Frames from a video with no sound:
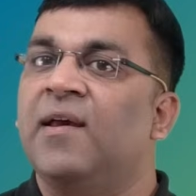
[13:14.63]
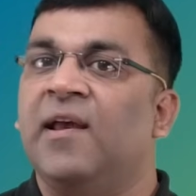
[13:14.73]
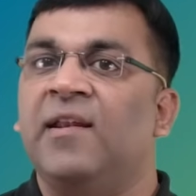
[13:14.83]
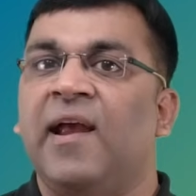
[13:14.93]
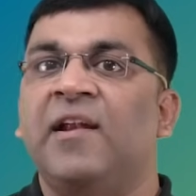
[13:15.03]

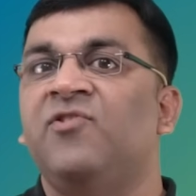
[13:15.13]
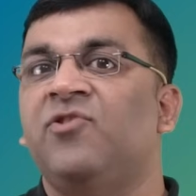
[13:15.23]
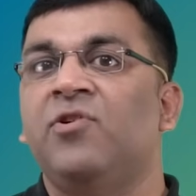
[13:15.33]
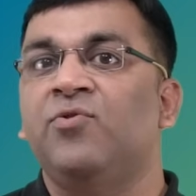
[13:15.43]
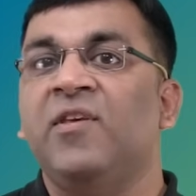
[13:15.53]
In
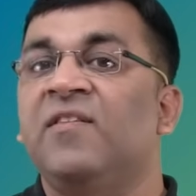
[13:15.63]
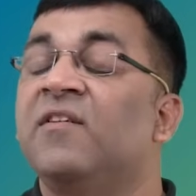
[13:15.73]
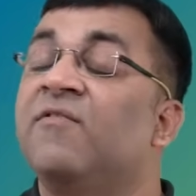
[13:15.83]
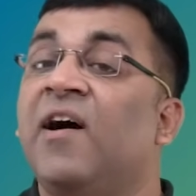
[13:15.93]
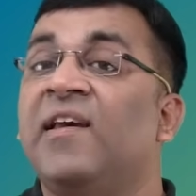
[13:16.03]
addition to these
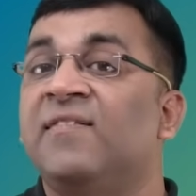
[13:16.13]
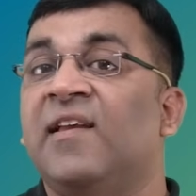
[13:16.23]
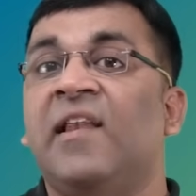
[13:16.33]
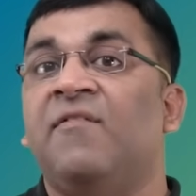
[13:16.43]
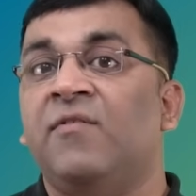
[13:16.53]
revised
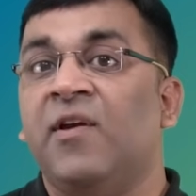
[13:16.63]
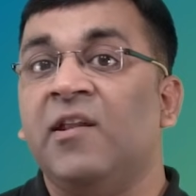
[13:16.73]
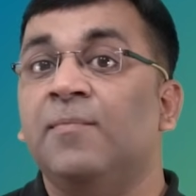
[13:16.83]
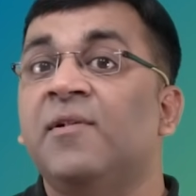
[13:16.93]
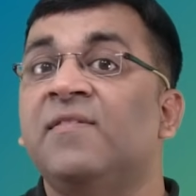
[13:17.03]
11
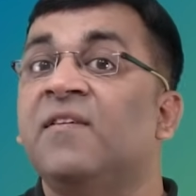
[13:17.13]
variables,